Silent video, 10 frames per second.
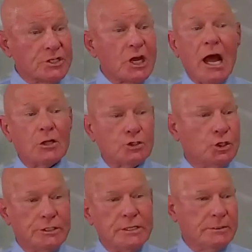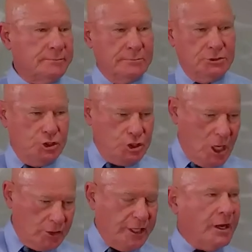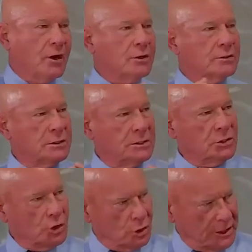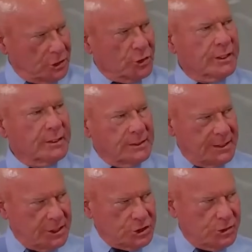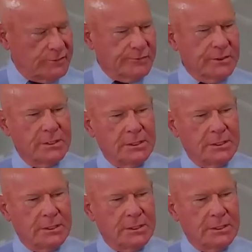childhood, child care, mm-hmm. early learning initiative.